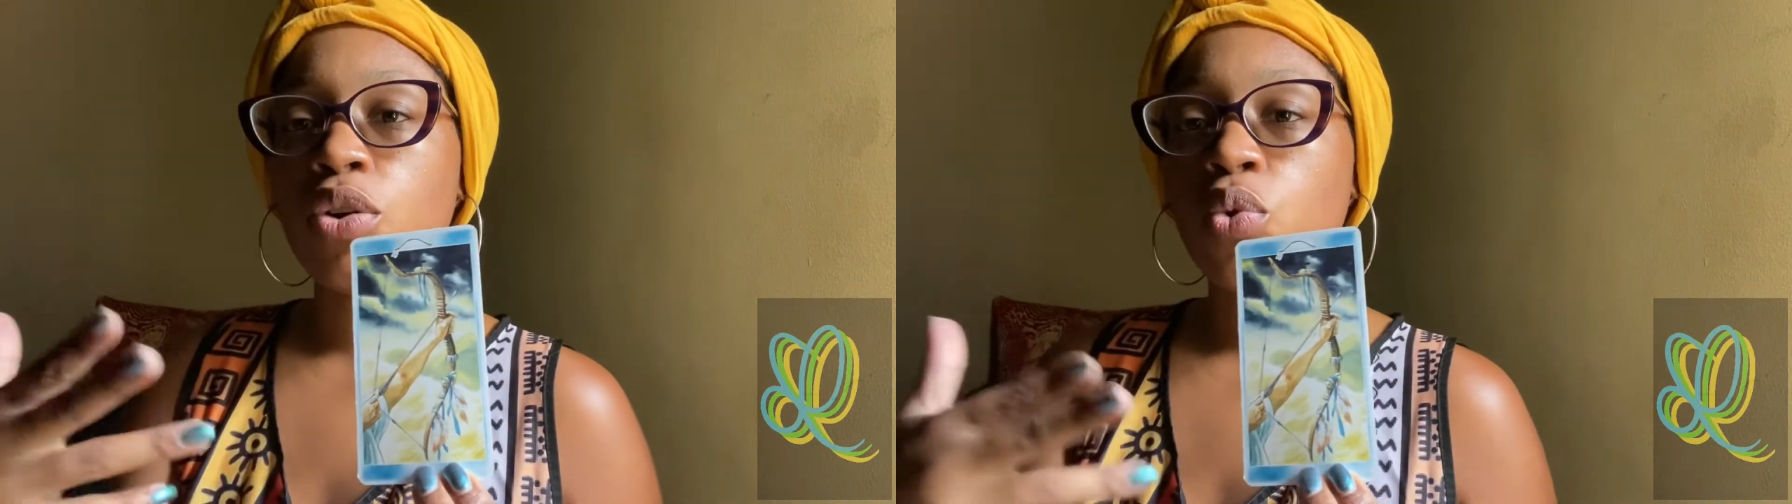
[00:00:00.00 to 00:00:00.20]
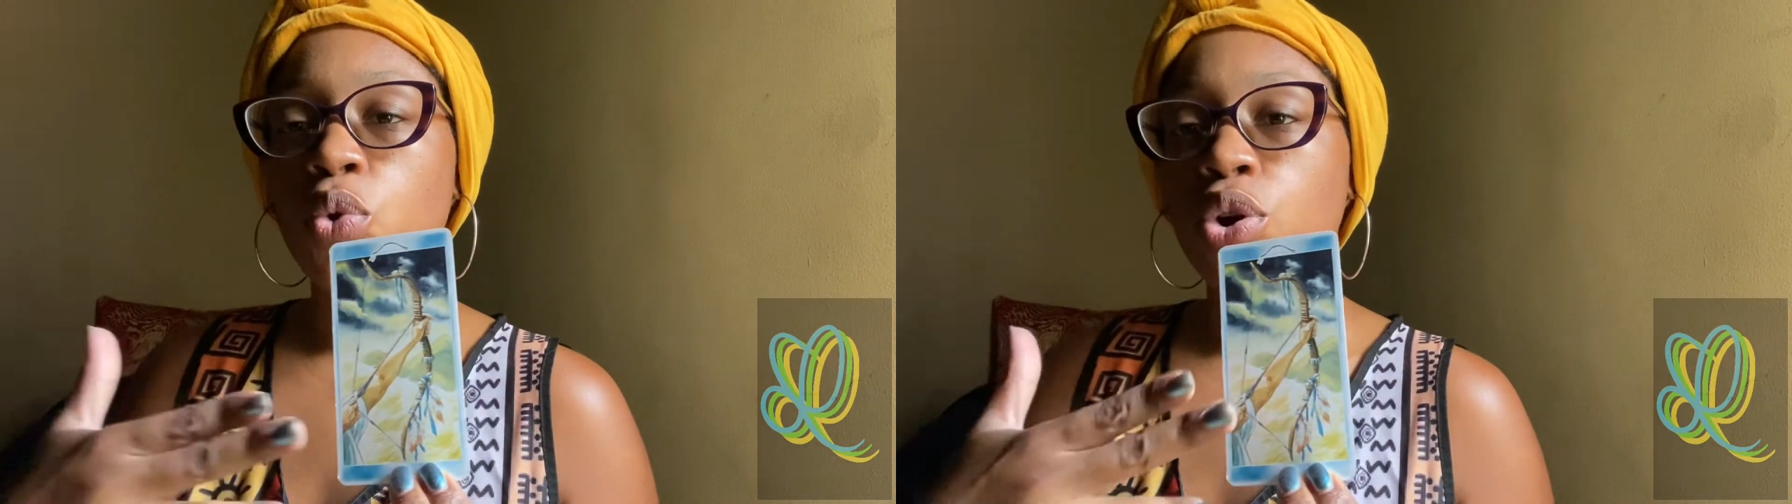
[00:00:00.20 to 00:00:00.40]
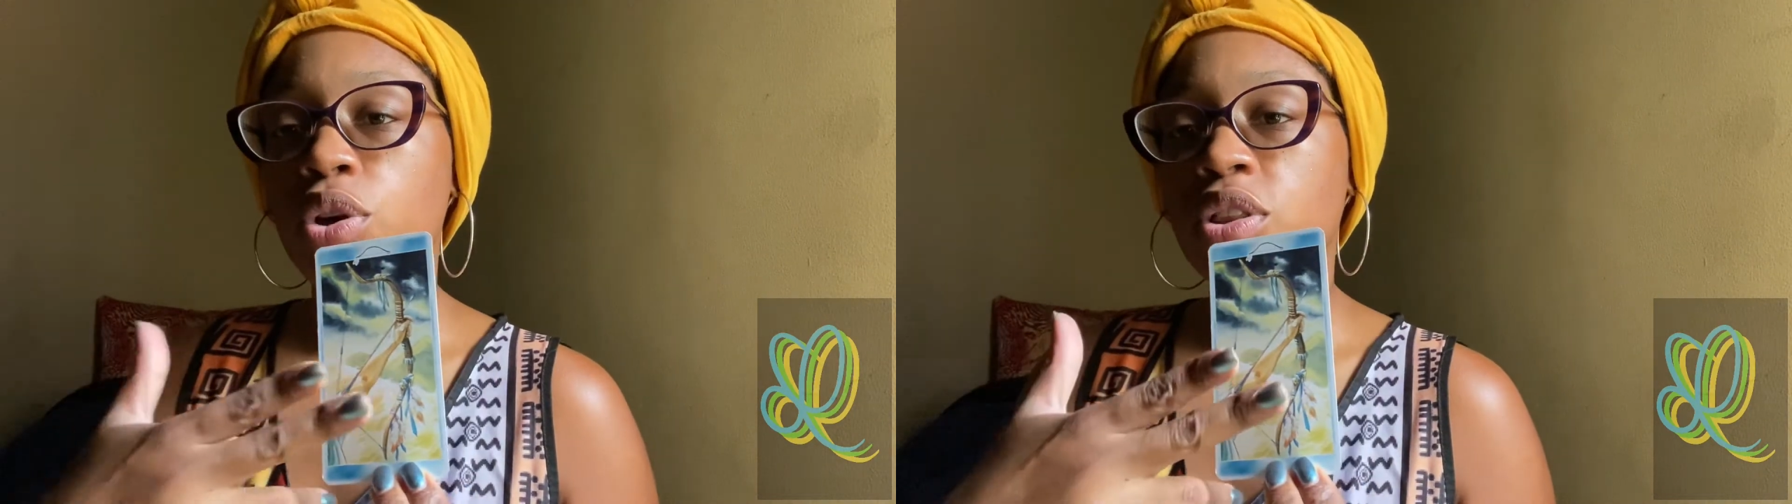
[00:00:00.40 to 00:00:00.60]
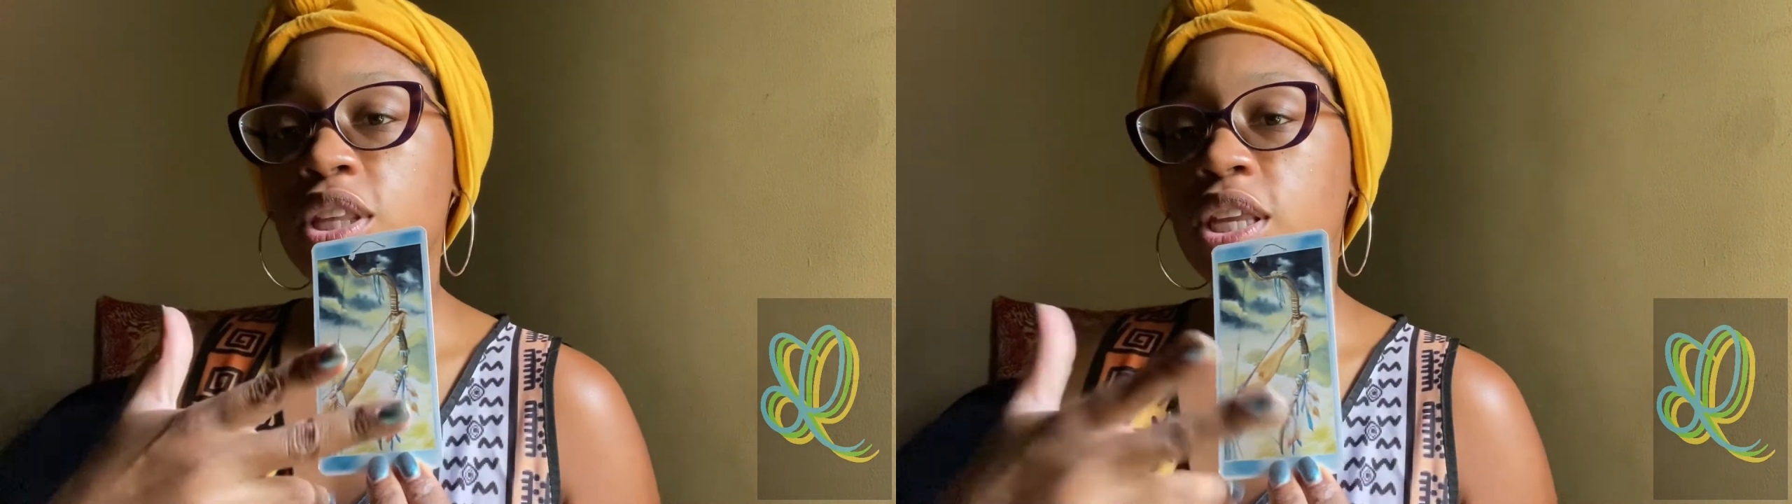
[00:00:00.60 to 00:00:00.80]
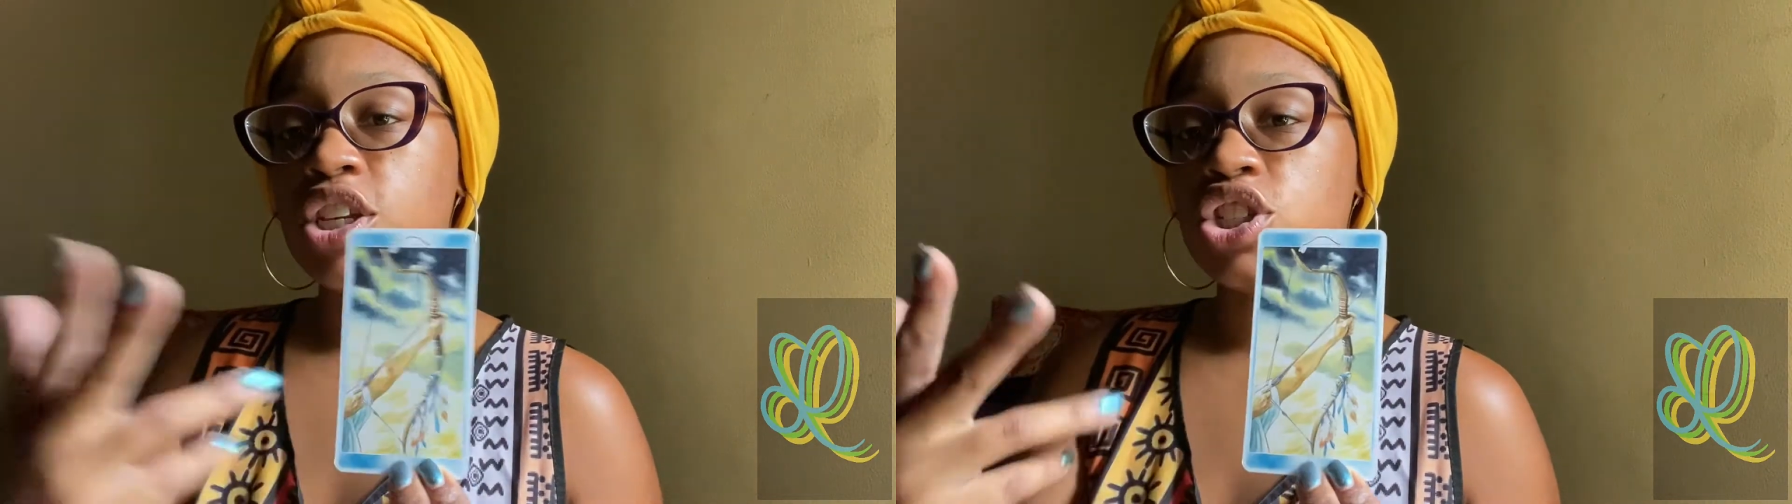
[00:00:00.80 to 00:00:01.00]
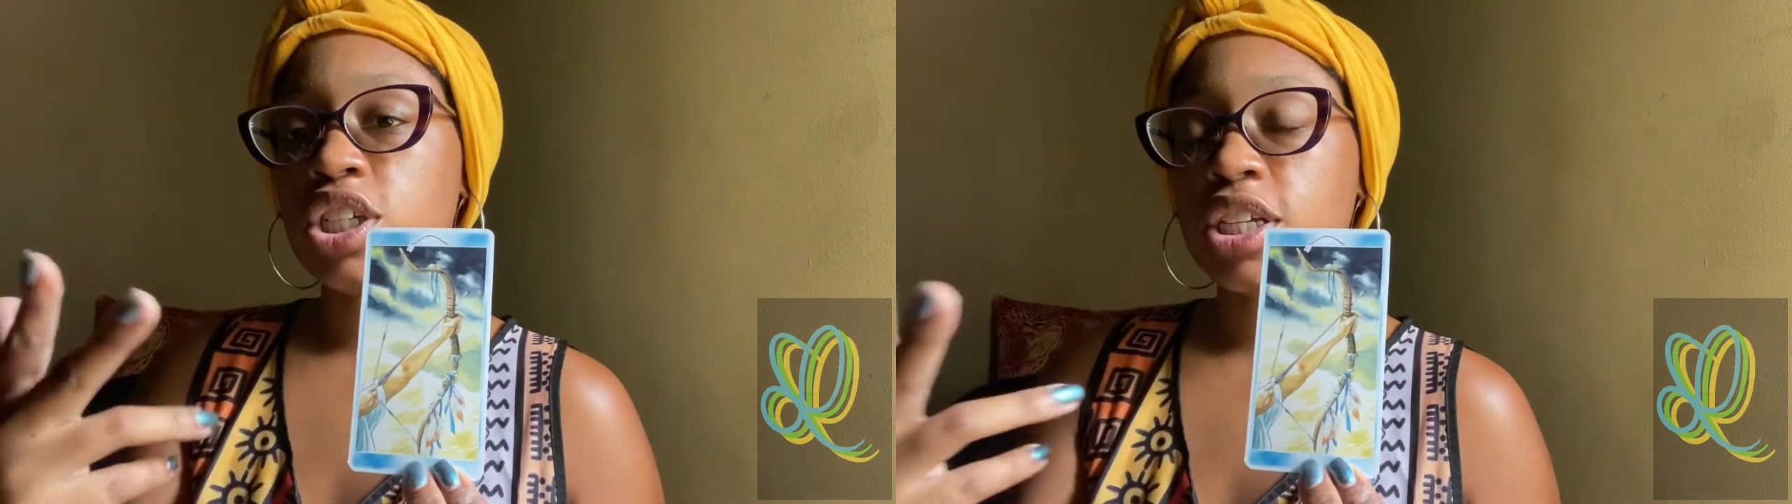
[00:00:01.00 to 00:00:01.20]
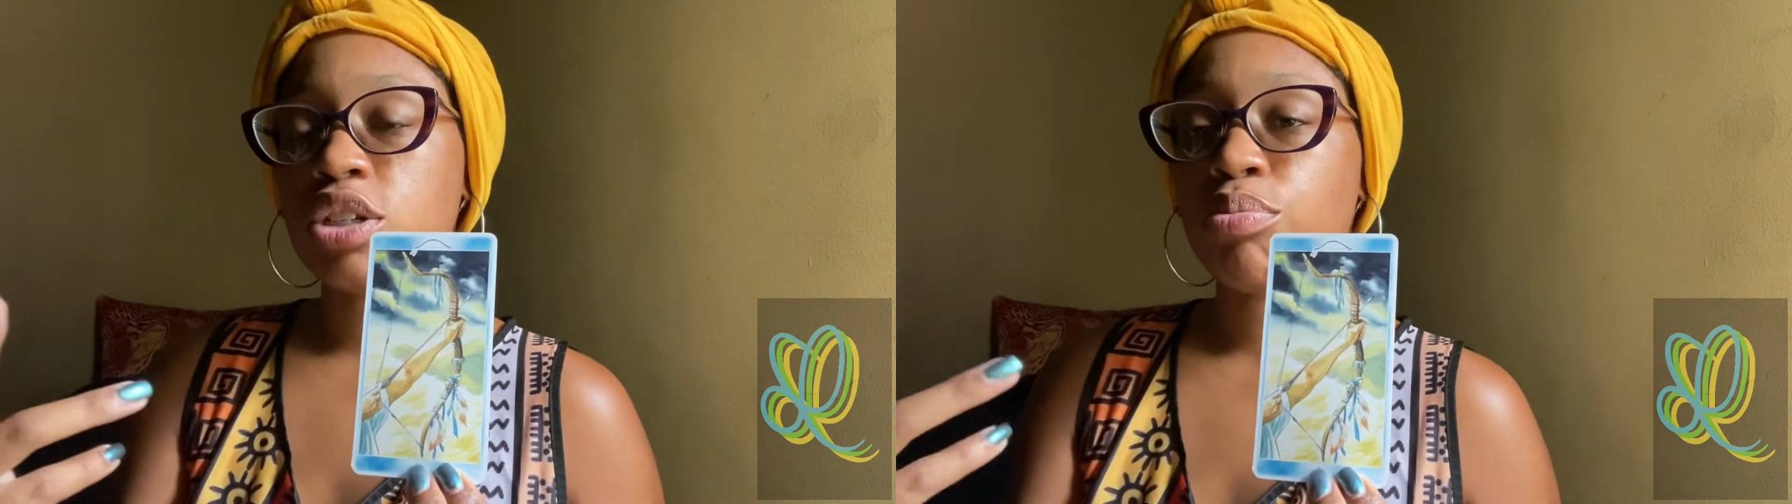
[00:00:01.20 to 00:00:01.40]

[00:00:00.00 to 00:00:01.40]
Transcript: or the initiation